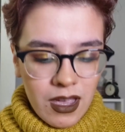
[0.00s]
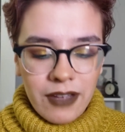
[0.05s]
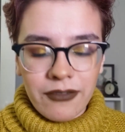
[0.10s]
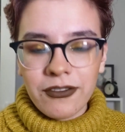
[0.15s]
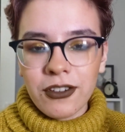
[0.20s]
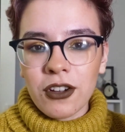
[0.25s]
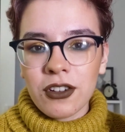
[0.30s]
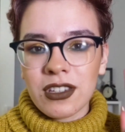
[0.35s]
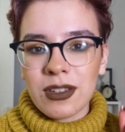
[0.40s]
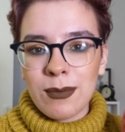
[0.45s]
I
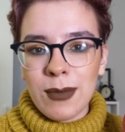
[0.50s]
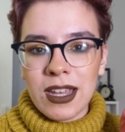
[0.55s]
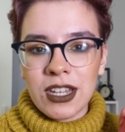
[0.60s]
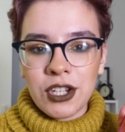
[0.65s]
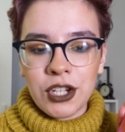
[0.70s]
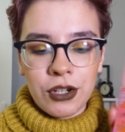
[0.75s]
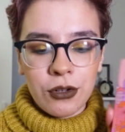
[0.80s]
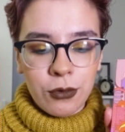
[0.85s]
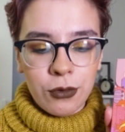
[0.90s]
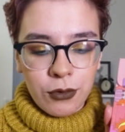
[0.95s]
forgot to
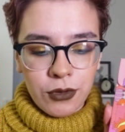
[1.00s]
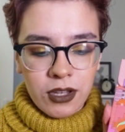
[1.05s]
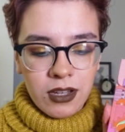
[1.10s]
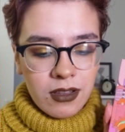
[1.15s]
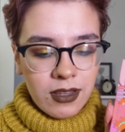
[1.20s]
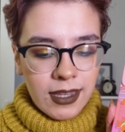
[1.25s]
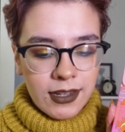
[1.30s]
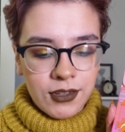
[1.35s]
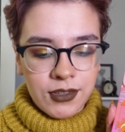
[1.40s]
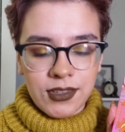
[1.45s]
mention, all the
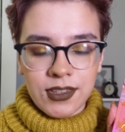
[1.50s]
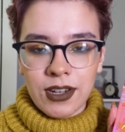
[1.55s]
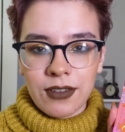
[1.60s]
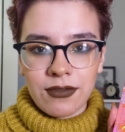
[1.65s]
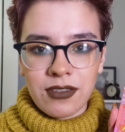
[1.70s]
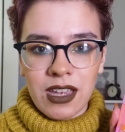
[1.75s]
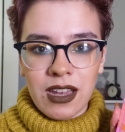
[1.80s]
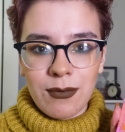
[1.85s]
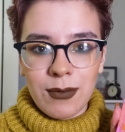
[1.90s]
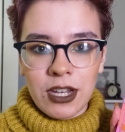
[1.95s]
Kaleidos stuff
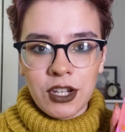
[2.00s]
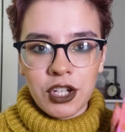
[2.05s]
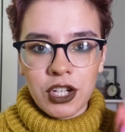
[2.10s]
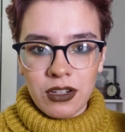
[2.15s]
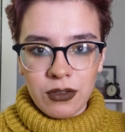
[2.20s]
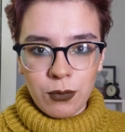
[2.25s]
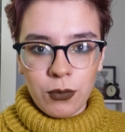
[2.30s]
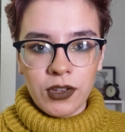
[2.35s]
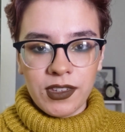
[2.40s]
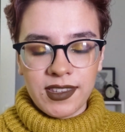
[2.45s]
that I
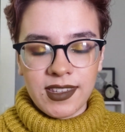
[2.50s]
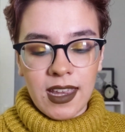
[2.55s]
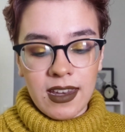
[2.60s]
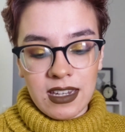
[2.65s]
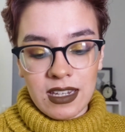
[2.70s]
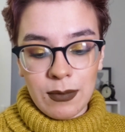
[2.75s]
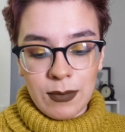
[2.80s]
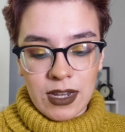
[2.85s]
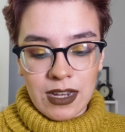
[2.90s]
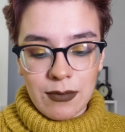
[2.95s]
mentioned was
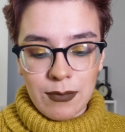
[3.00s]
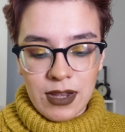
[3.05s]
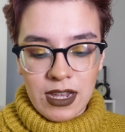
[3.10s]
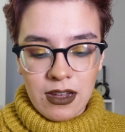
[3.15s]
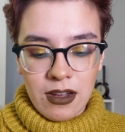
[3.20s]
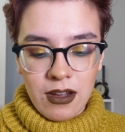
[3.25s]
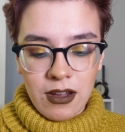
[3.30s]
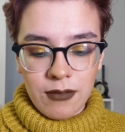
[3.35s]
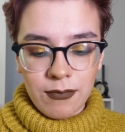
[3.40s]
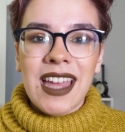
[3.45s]
sent to me in
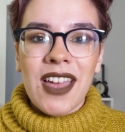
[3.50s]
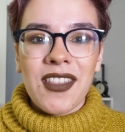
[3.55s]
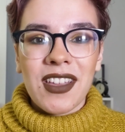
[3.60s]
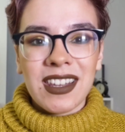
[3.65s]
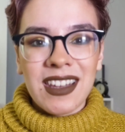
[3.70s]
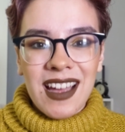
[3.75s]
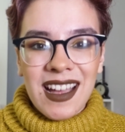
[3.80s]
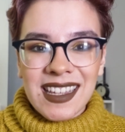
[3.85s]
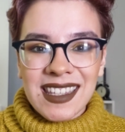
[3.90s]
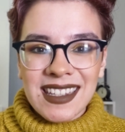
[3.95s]
PR. Now, the
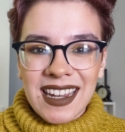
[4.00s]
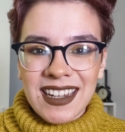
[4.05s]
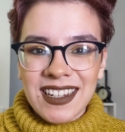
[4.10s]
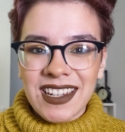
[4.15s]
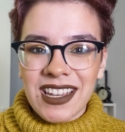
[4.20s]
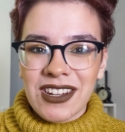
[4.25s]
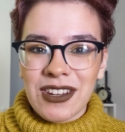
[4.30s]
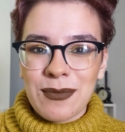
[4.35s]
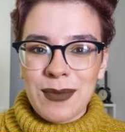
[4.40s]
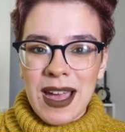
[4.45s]
last
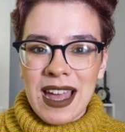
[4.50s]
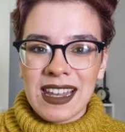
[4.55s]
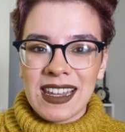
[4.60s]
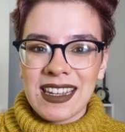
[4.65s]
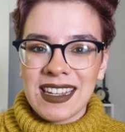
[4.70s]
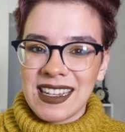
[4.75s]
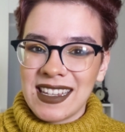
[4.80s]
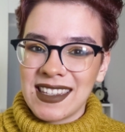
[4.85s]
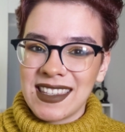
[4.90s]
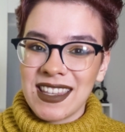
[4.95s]
eyeshadow
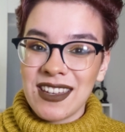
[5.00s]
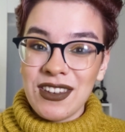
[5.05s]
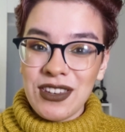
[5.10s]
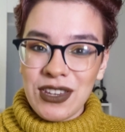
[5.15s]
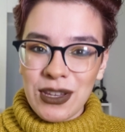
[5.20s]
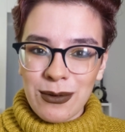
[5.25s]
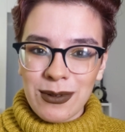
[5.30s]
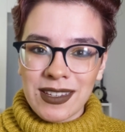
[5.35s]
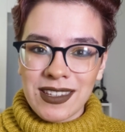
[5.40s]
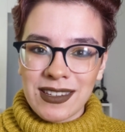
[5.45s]
palette is the
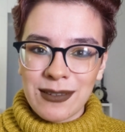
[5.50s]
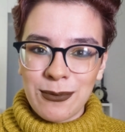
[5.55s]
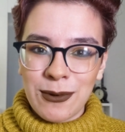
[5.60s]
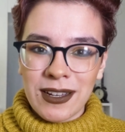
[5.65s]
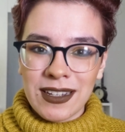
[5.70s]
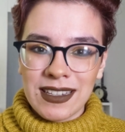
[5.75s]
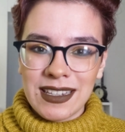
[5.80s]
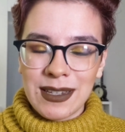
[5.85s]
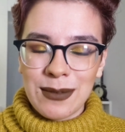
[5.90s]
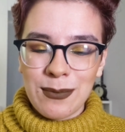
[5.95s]
newest
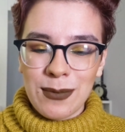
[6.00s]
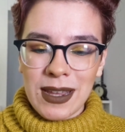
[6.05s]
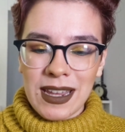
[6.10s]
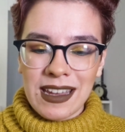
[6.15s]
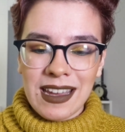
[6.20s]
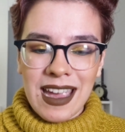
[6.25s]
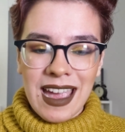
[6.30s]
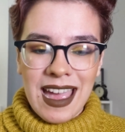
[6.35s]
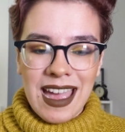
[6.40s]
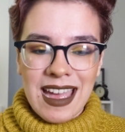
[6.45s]
one to
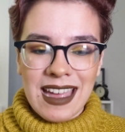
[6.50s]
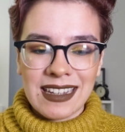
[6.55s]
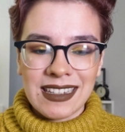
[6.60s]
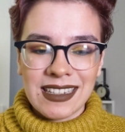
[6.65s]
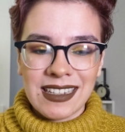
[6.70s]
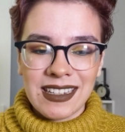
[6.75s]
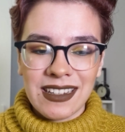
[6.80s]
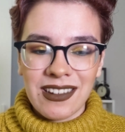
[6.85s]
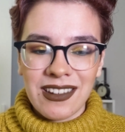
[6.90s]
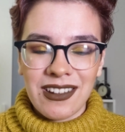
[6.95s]
me,
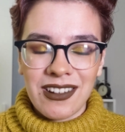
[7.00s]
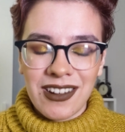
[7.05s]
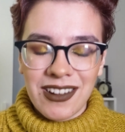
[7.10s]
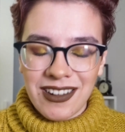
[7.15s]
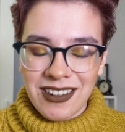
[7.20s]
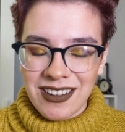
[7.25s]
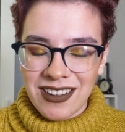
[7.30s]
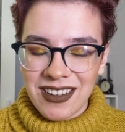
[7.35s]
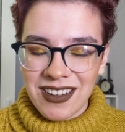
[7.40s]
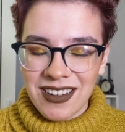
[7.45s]
and
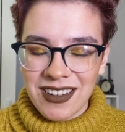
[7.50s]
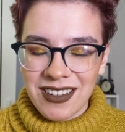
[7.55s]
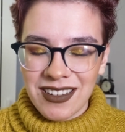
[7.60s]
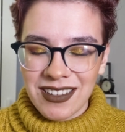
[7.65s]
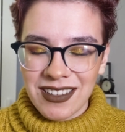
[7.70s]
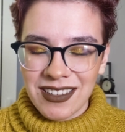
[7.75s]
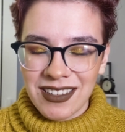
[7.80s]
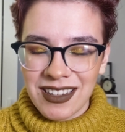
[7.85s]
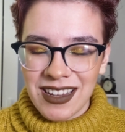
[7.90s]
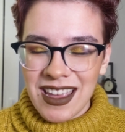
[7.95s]

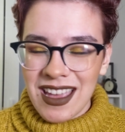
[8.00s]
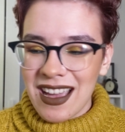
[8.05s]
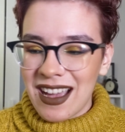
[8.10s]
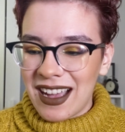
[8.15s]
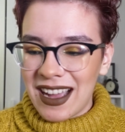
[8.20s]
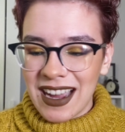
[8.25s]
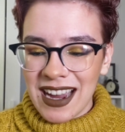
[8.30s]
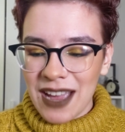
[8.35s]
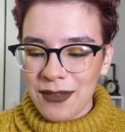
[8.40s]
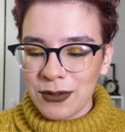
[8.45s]

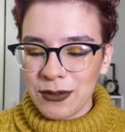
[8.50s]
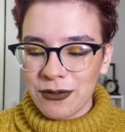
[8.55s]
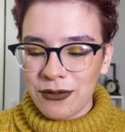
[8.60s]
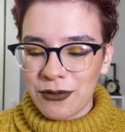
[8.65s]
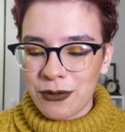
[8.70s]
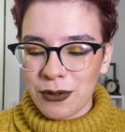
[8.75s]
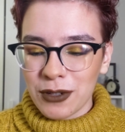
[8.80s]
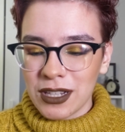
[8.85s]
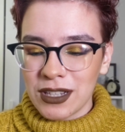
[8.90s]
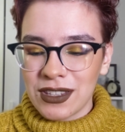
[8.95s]
I haven't
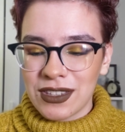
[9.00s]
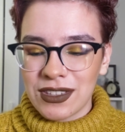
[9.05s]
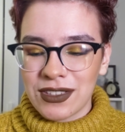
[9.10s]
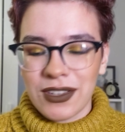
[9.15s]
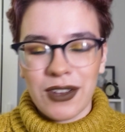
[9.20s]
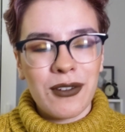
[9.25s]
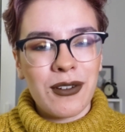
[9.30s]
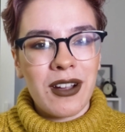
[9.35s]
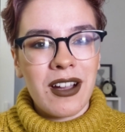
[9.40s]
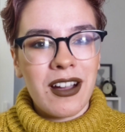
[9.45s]
fallen
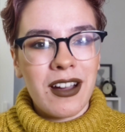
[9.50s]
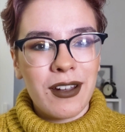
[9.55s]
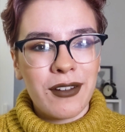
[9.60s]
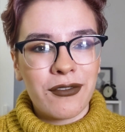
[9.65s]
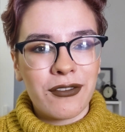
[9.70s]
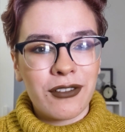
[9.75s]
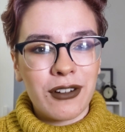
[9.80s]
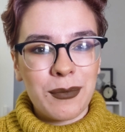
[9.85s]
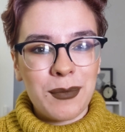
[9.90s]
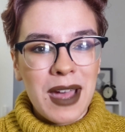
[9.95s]
so hard
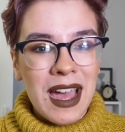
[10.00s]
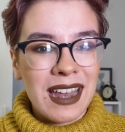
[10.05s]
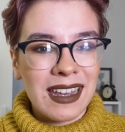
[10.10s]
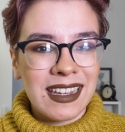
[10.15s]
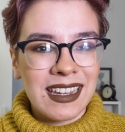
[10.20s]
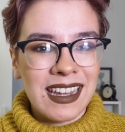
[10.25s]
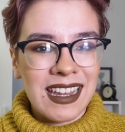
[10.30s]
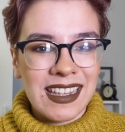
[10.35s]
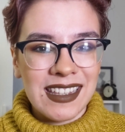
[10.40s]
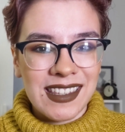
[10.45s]
for a
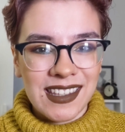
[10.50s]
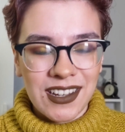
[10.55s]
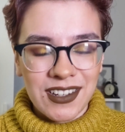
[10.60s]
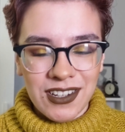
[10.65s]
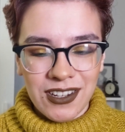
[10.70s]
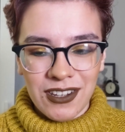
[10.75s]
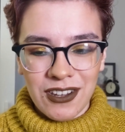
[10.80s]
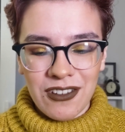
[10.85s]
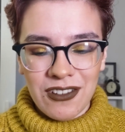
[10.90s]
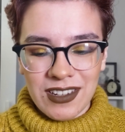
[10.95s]
palette in such
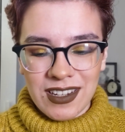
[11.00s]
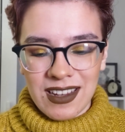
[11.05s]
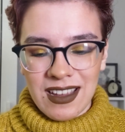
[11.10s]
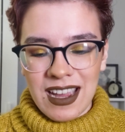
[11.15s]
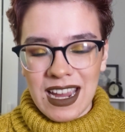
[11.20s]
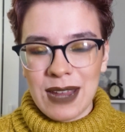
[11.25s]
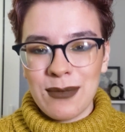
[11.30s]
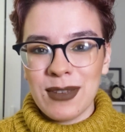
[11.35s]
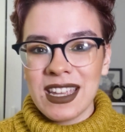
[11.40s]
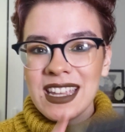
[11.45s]
a long
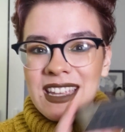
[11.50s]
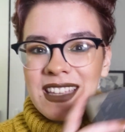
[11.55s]
time.